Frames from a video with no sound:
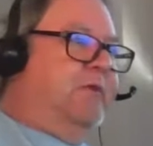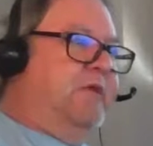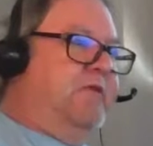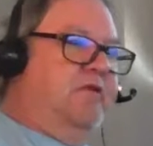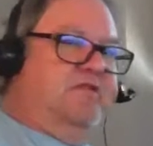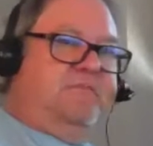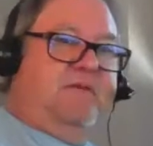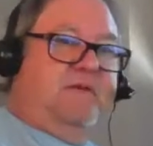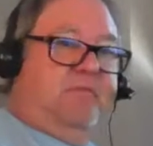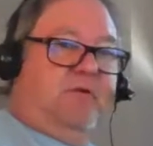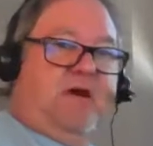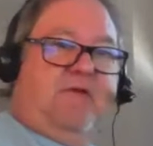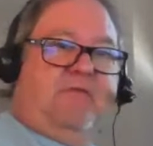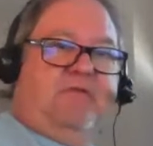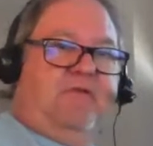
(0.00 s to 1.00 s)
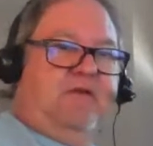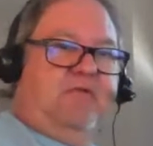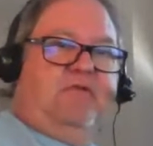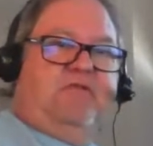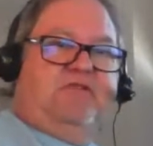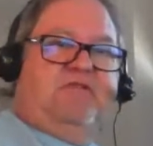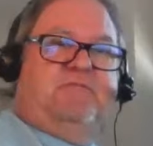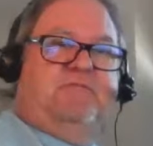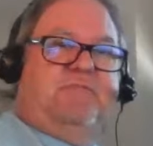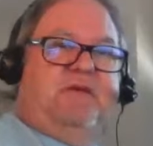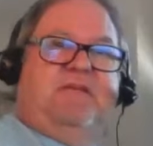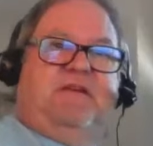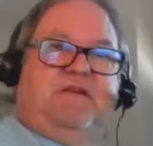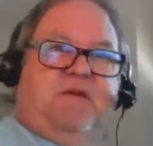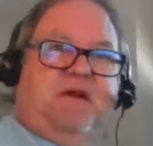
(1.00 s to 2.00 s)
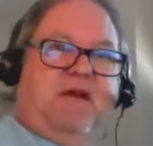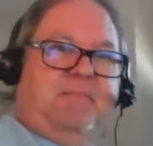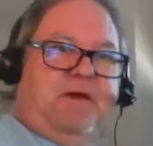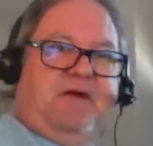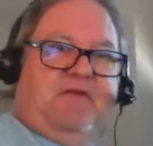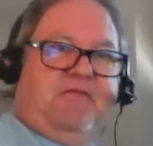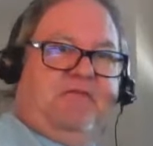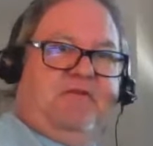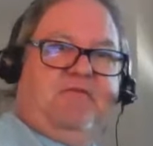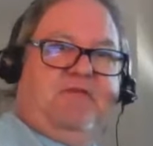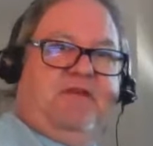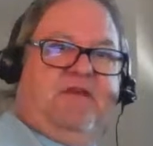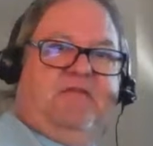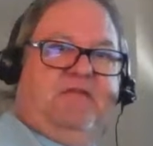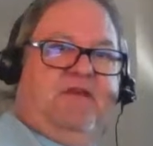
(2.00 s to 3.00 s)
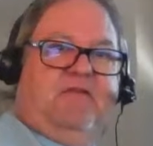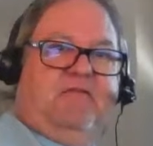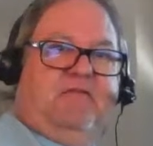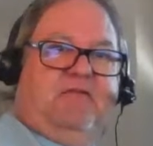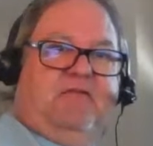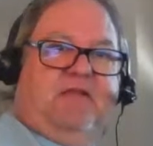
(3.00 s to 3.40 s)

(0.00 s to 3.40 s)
There's people out there that will just beat the crap out of you if they don't